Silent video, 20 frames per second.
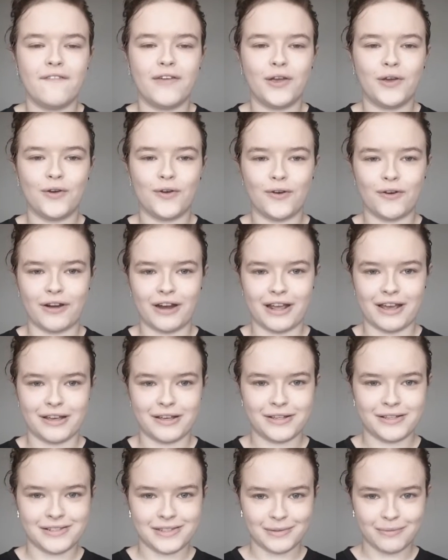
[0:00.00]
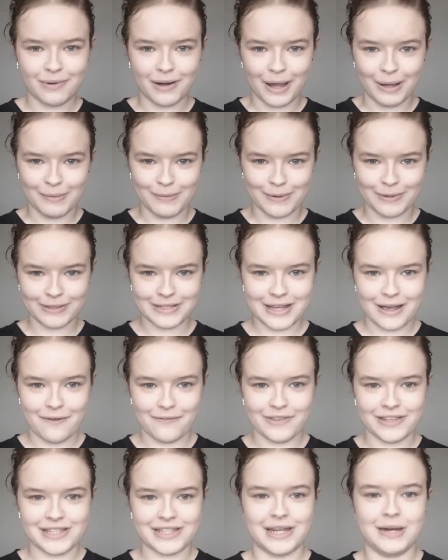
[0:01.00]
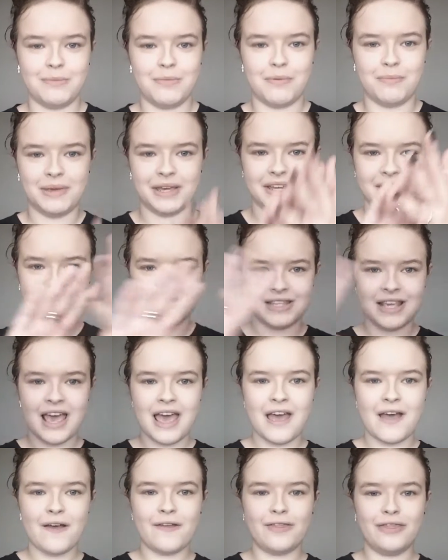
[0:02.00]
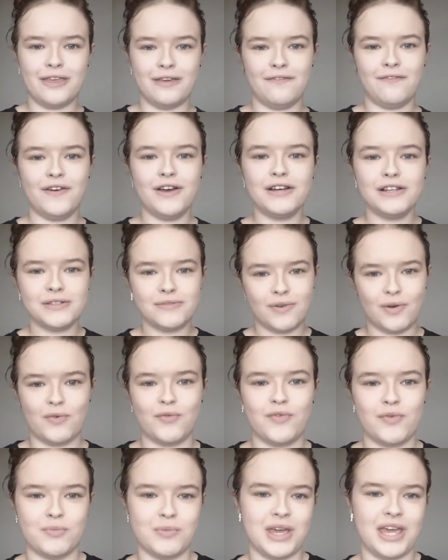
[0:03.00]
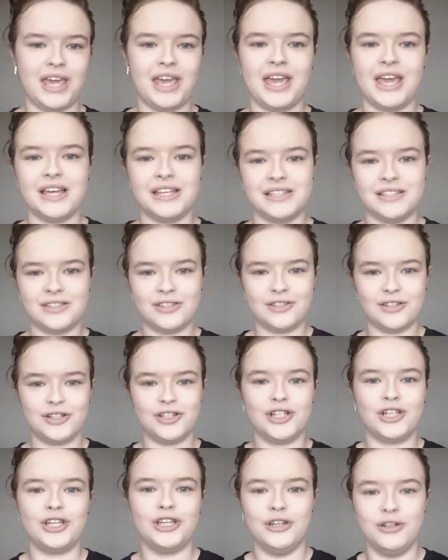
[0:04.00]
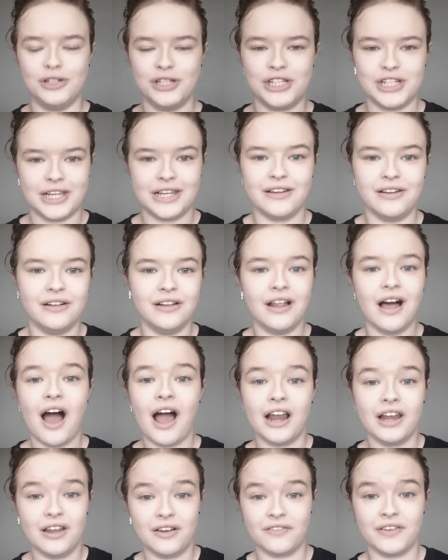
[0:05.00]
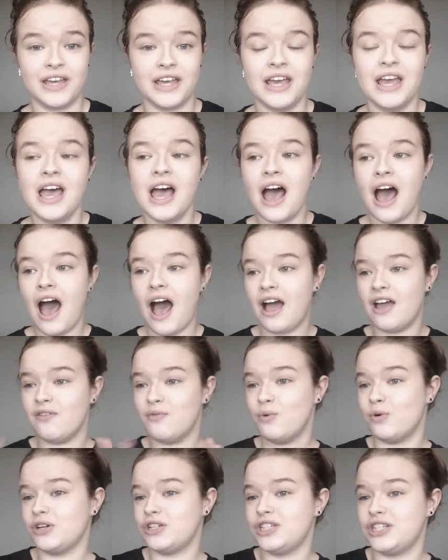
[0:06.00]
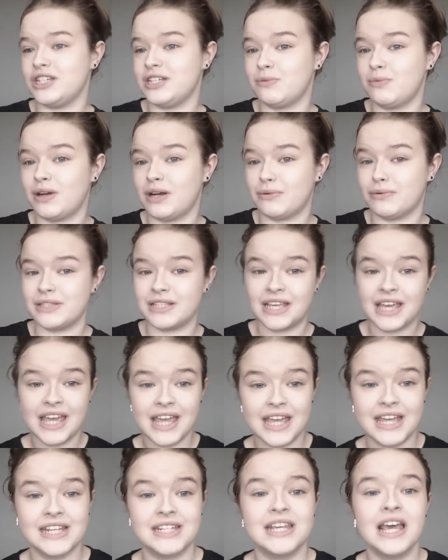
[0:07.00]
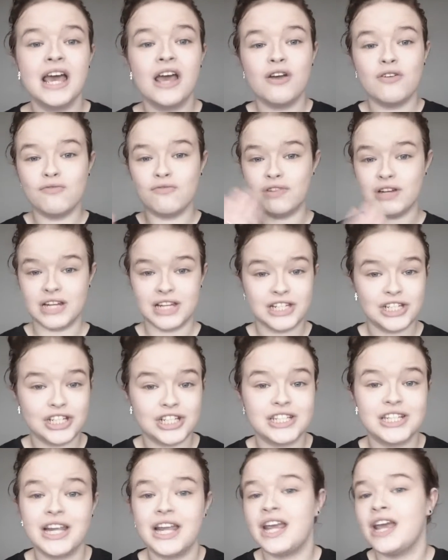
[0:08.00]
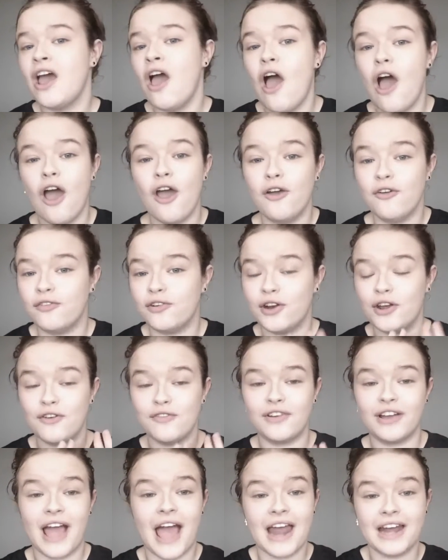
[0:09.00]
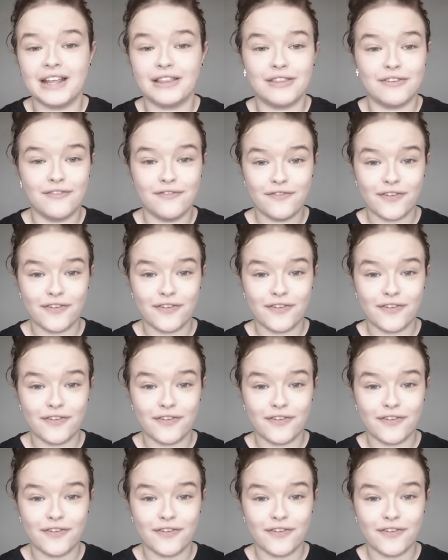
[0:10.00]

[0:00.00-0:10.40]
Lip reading: furious when I walked out of the cinema because the first film for me is such a huge deal. I love it. I watched it when I was a kid religiously over and over again.